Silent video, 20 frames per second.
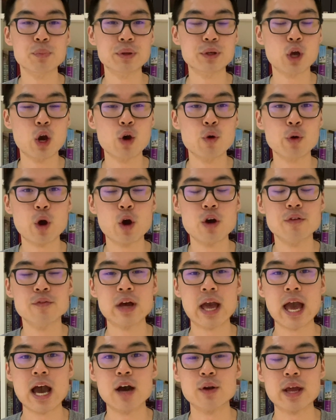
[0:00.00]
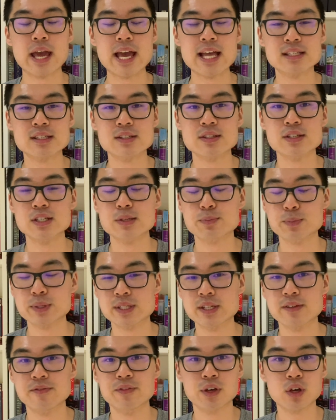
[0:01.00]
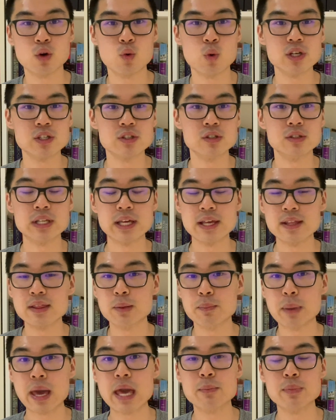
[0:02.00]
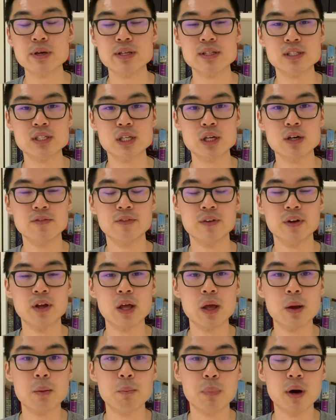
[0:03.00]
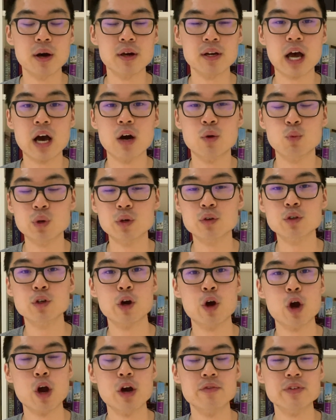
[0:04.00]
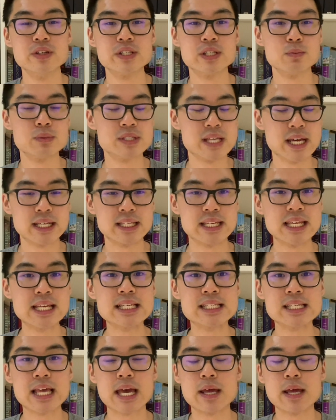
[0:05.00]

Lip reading: going over how to answer the specific question in the paper itself, but I will go over some techniques and